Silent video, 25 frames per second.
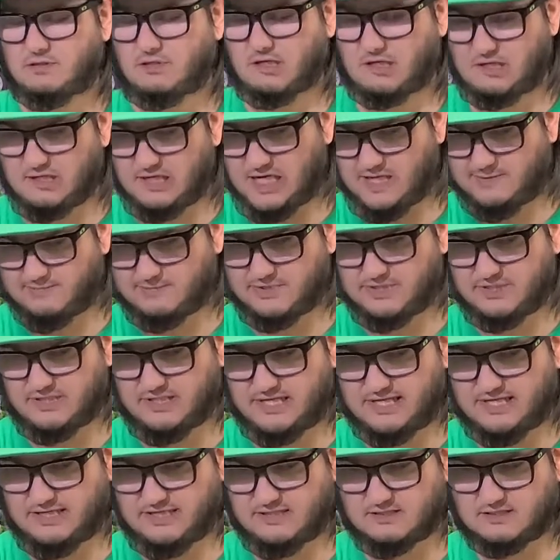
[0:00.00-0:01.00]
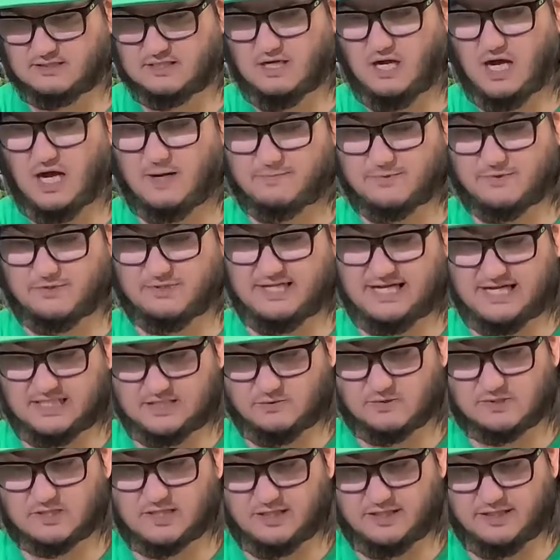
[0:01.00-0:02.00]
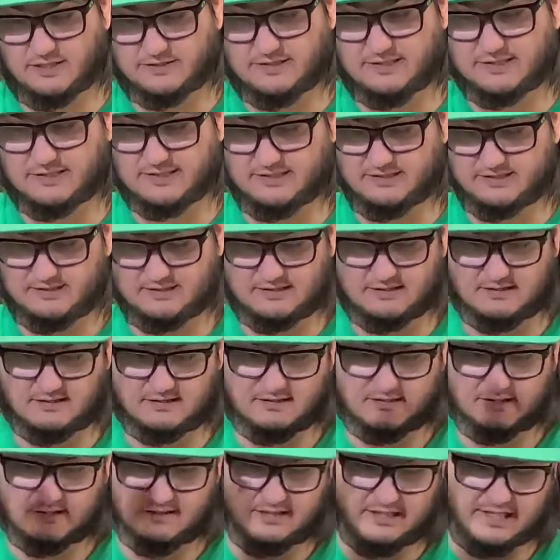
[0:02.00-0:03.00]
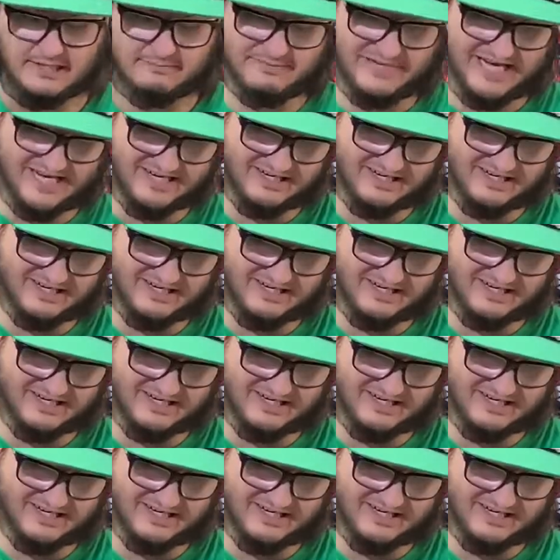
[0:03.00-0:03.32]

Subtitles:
Copper. It is copper. That's what color it is. It might